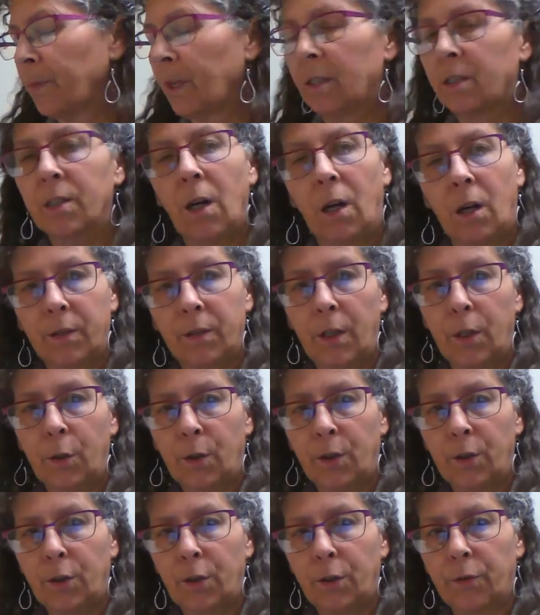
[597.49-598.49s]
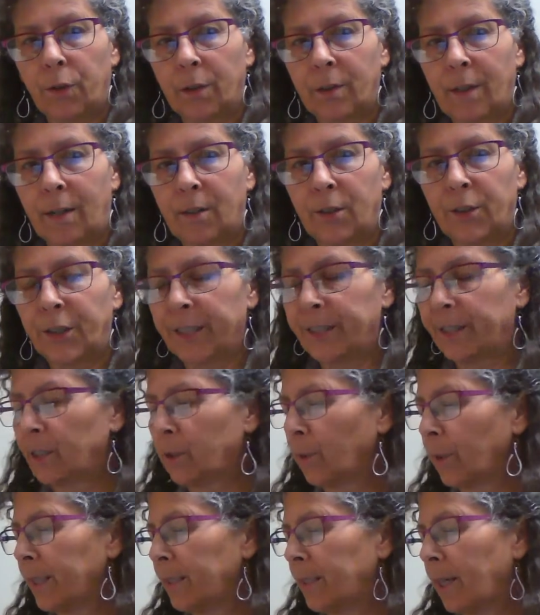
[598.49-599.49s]
song that you could do for a letter G
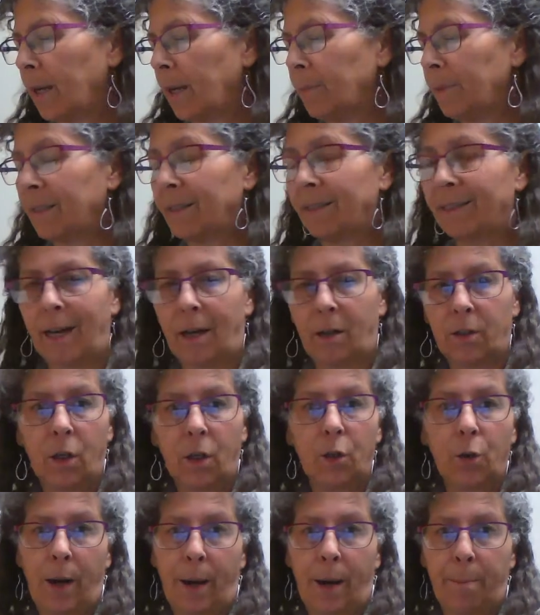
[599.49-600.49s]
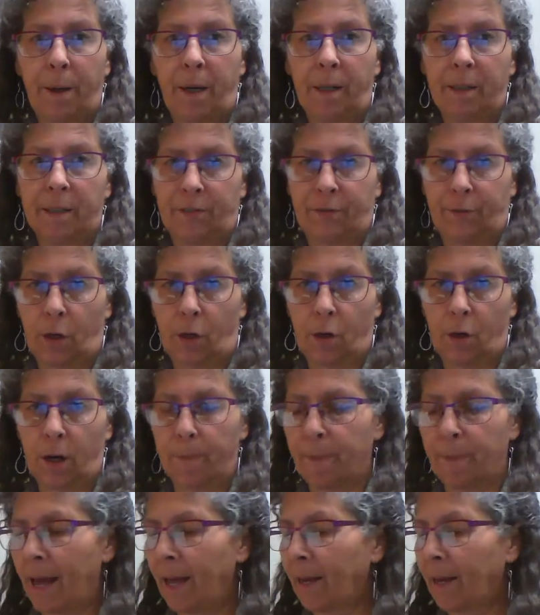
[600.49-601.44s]
story time is Down on Grandpa's Farm.